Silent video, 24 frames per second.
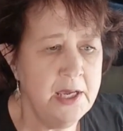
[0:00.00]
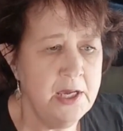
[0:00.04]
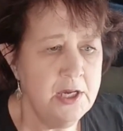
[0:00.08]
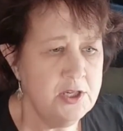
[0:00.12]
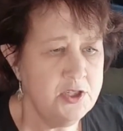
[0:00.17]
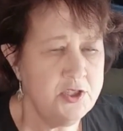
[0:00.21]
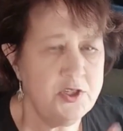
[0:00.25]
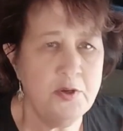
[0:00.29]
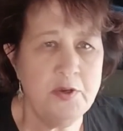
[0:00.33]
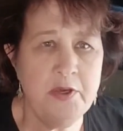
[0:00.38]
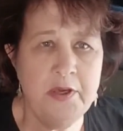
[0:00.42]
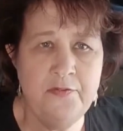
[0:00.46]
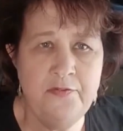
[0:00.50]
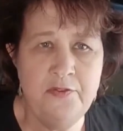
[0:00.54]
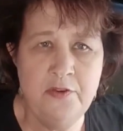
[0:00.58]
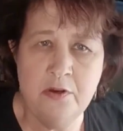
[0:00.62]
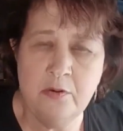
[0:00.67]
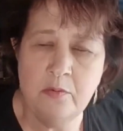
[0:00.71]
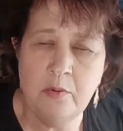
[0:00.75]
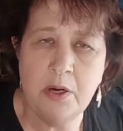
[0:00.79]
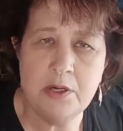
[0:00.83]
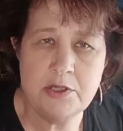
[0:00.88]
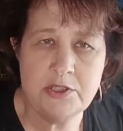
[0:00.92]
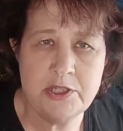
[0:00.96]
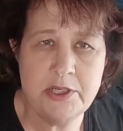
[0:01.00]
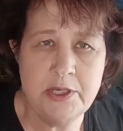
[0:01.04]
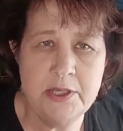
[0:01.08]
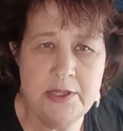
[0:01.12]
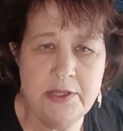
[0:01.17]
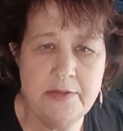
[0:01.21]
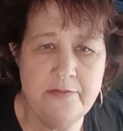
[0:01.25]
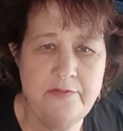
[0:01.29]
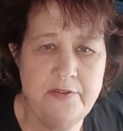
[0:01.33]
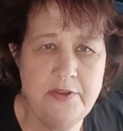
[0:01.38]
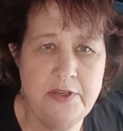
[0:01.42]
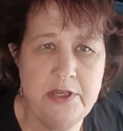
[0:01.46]
So if you're watching the
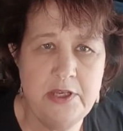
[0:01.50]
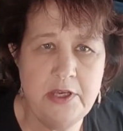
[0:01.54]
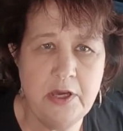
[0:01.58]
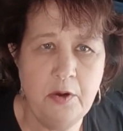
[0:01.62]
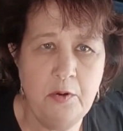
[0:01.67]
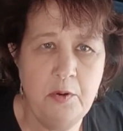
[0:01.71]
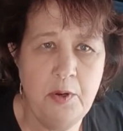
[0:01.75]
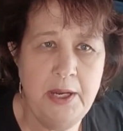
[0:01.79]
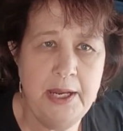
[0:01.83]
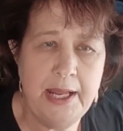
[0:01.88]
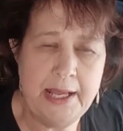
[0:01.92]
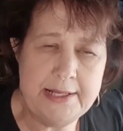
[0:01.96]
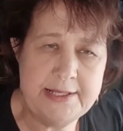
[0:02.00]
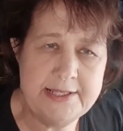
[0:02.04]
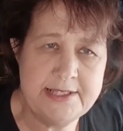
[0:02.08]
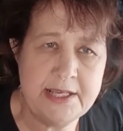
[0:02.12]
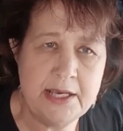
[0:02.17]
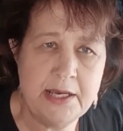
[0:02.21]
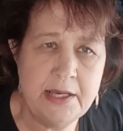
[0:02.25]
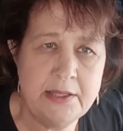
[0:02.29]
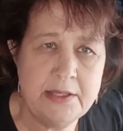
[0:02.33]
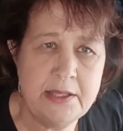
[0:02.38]
video later,